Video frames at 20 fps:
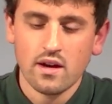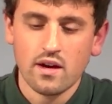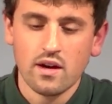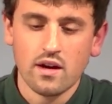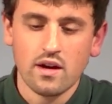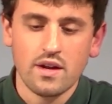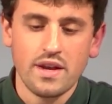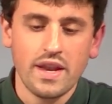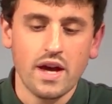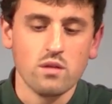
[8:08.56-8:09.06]

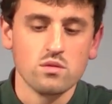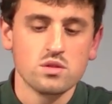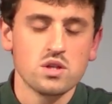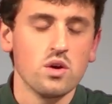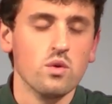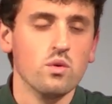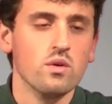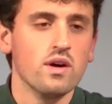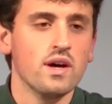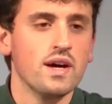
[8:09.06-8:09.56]
Uh, now,
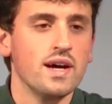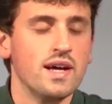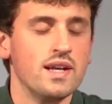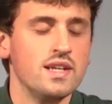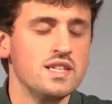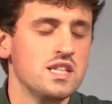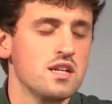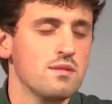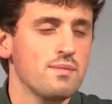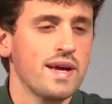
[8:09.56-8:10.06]
so uh,
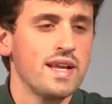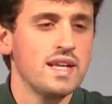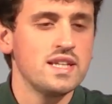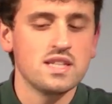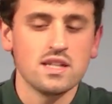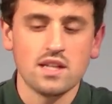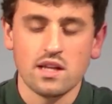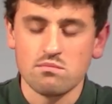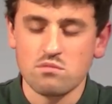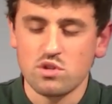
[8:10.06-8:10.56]
little by
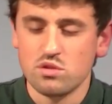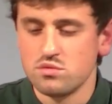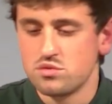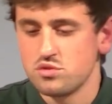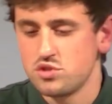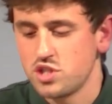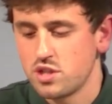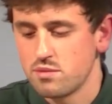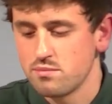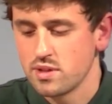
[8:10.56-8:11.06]
little, I'm going
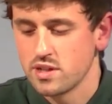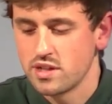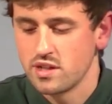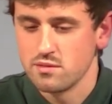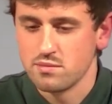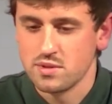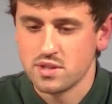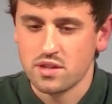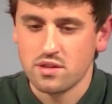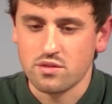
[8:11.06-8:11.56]
to jump a
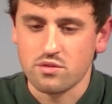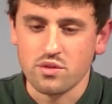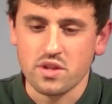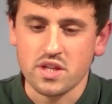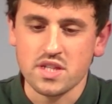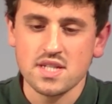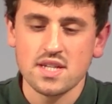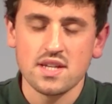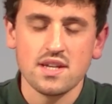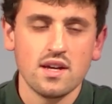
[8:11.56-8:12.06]
little bit through
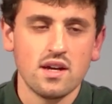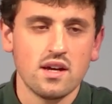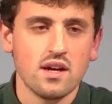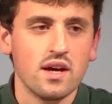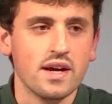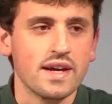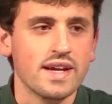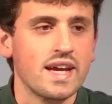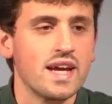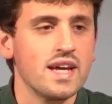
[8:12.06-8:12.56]
this.
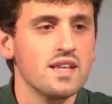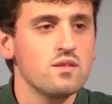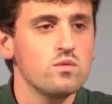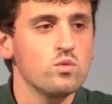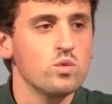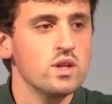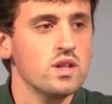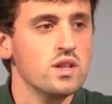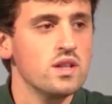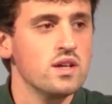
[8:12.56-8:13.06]
Uh, Ged
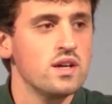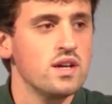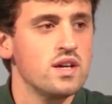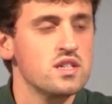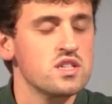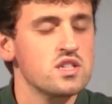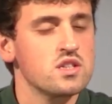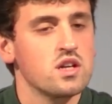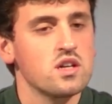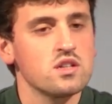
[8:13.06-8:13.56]
will
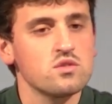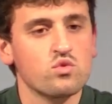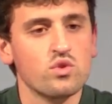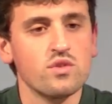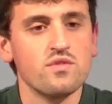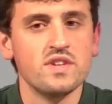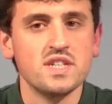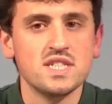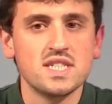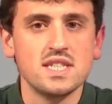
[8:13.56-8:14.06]
uh, start
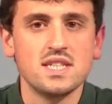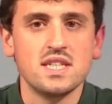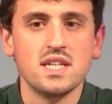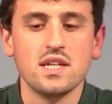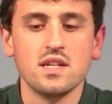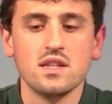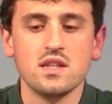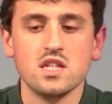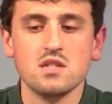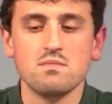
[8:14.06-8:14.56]

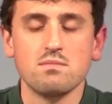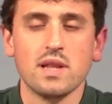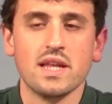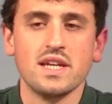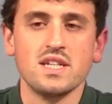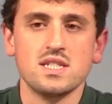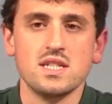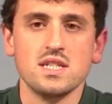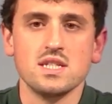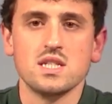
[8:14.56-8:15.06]
revisiting these
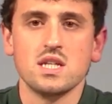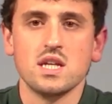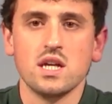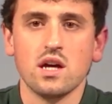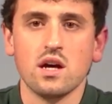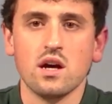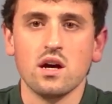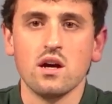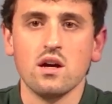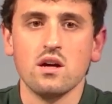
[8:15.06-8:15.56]
places
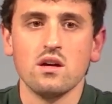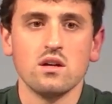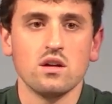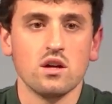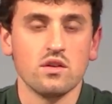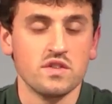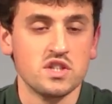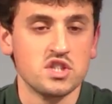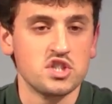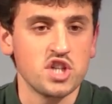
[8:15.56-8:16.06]

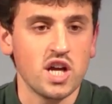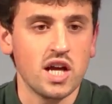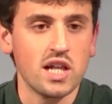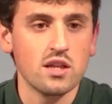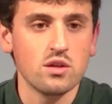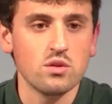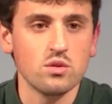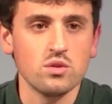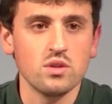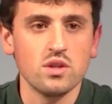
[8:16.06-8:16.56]
of his
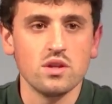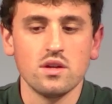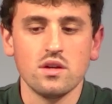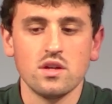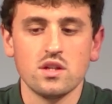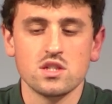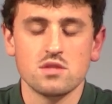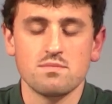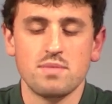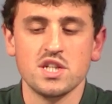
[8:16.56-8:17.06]
childhood,
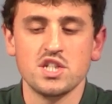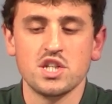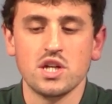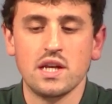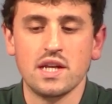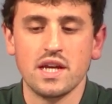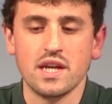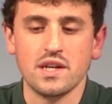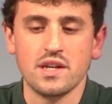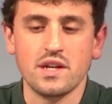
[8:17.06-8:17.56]

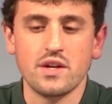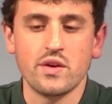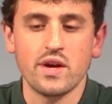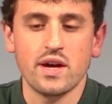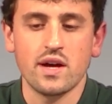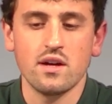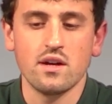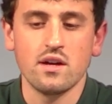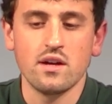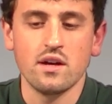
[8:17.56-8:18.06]
especially an
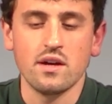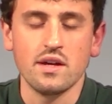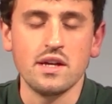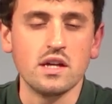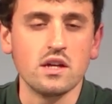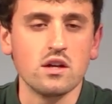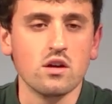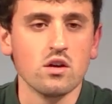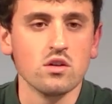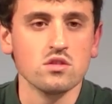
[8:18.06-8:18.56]
area
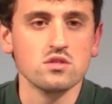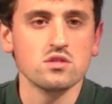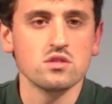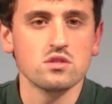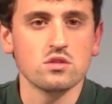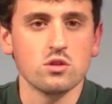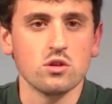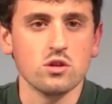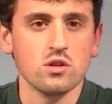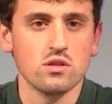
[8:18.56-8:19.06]
in Gont
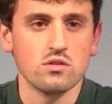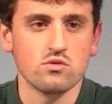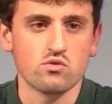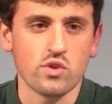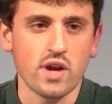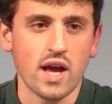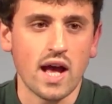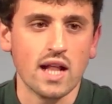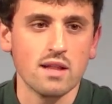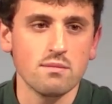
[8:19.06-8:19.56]
called
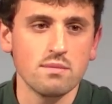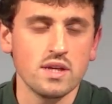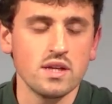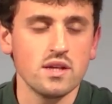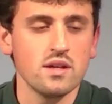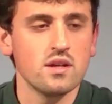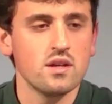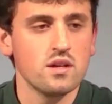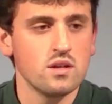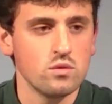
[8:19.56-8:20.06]
Re Albi,
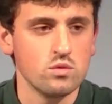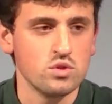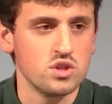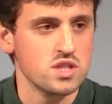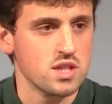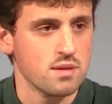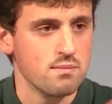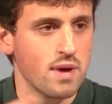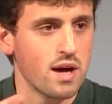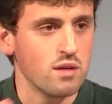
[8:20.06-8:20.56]
which
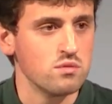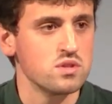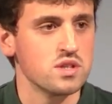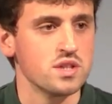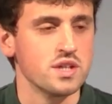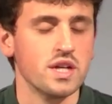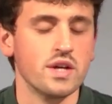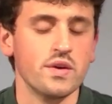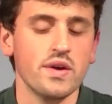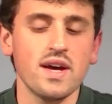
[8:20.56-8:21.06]
is a
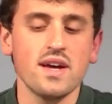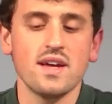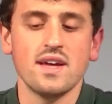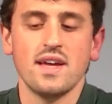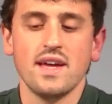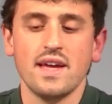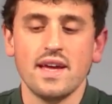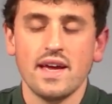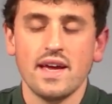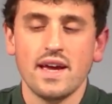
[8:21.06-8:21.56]
mountain area.
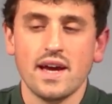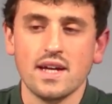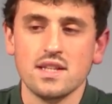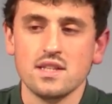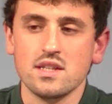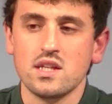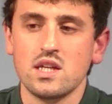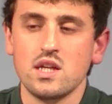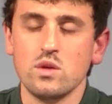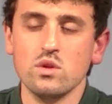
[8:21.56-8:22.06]

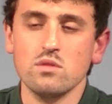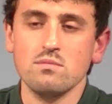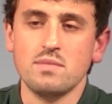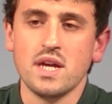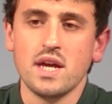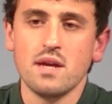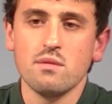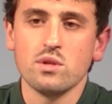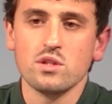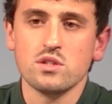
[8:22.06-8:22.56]
And he will
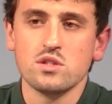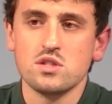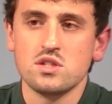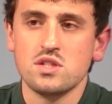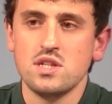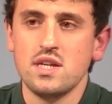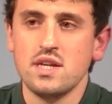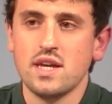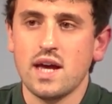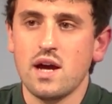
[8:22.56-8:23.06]
be able to
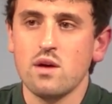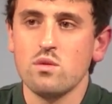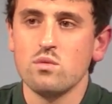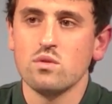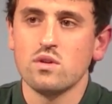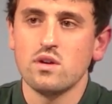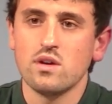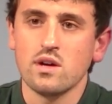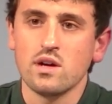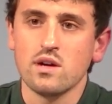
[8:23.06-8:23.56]
see how
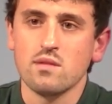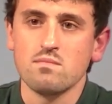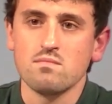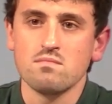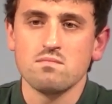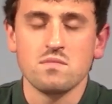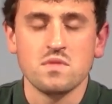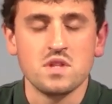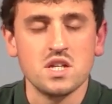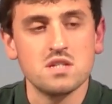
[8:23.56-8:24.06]
um,
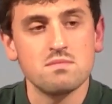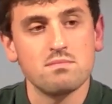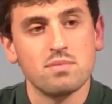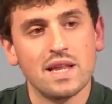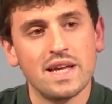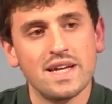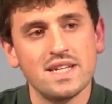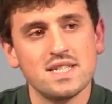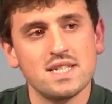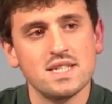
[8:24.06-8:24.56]
these
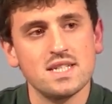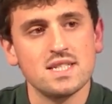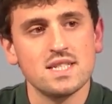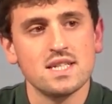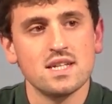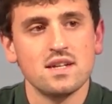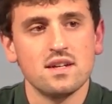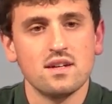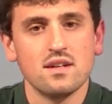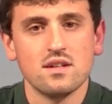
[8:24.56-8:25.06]
places
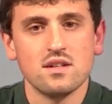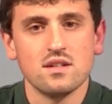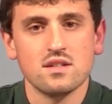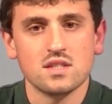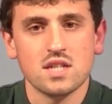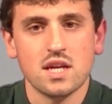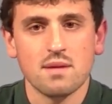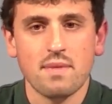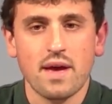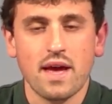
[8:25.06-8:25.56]

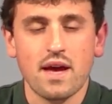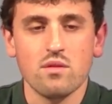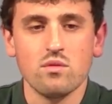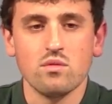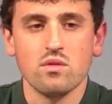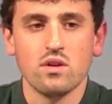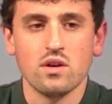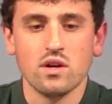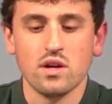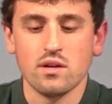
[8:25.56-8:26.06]
somehow
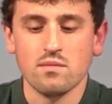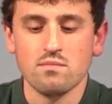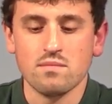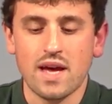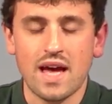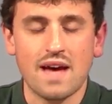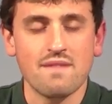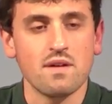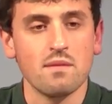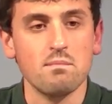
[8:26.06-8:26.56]
um,
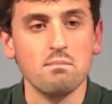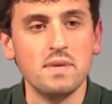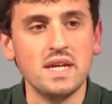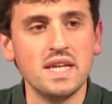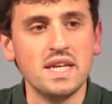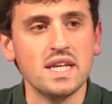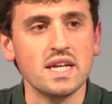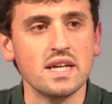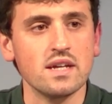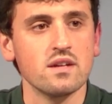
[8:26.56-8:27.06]
have a
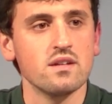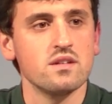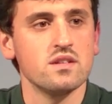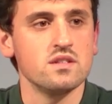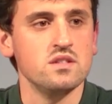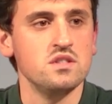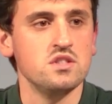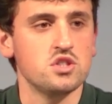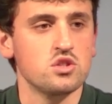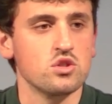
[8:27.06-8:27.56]
meaning
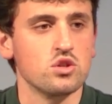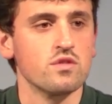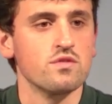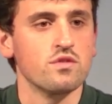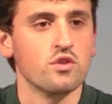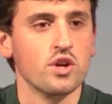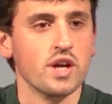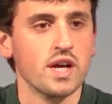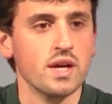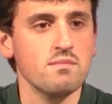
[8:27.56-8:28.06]
in store
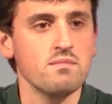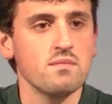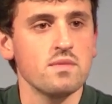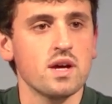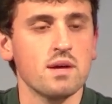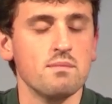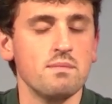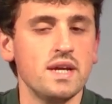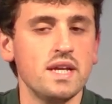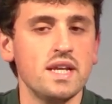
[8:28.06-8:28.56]
for him,
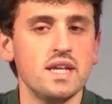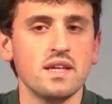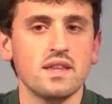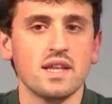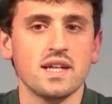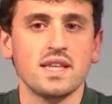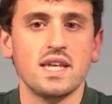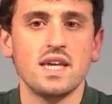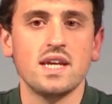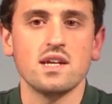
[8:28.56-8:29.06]
a meaning
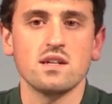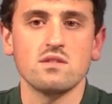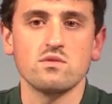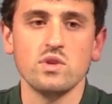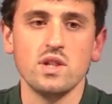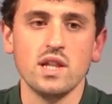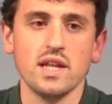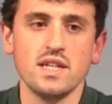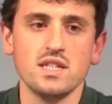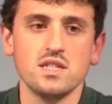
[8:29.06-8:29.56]
that he can
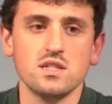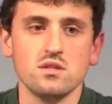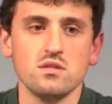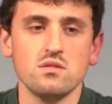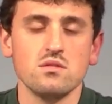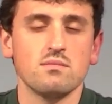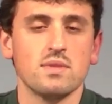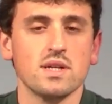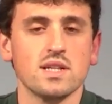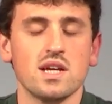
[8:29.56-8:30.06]
relate to,
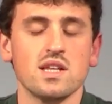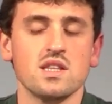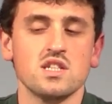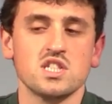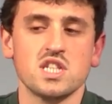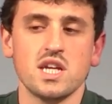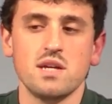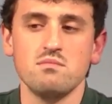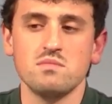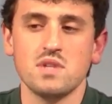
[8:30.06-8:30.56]
but at the
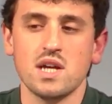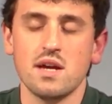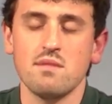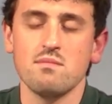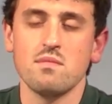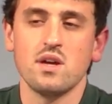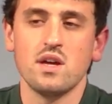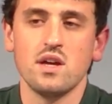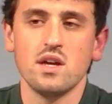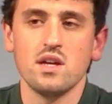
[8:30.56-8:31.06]
same
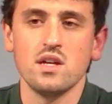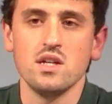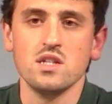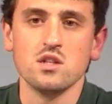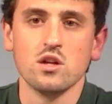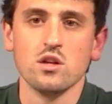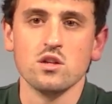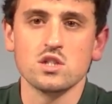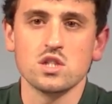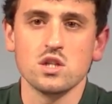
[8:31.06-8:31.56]
time,
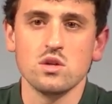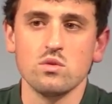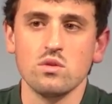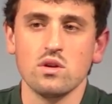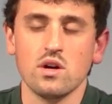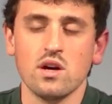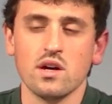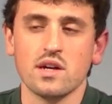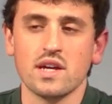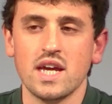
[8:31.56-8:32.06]
he's also
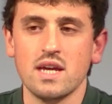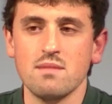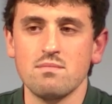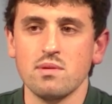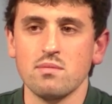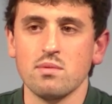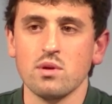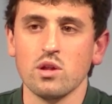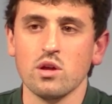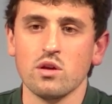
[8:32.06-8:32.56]
uh,
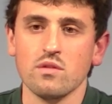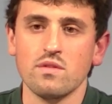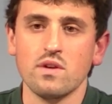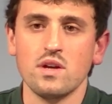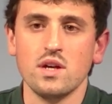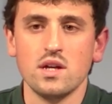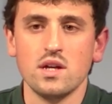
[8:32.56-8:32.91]
capable of